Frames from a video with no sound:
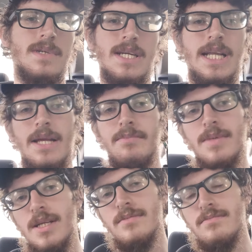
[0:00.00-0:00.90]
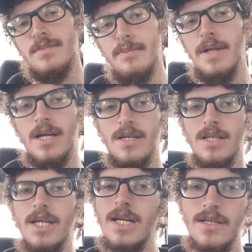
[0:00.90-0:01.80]
It ain't me. I'm not
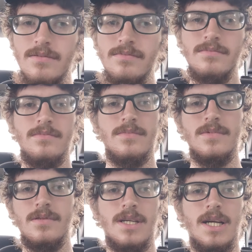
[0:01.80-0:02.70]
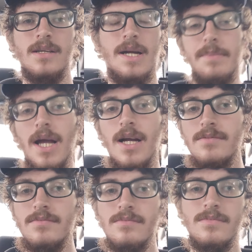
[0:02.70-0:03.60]
gonna get it. Okay, I'm not.
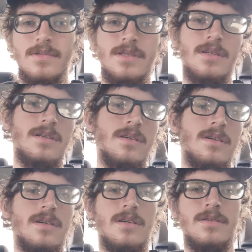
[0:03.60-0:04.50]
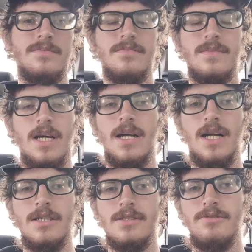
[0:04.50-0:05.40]
Um,
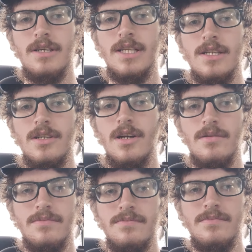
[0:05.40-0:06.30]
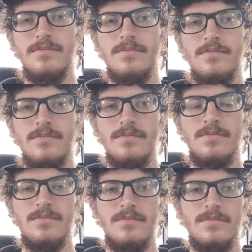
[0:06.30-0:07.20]
I, I just rather let it go.
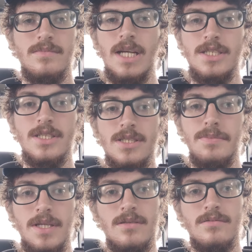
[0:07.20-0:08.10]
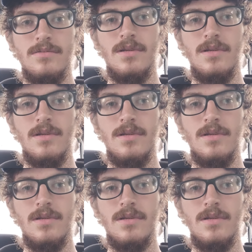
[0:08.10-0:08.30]
That's just me.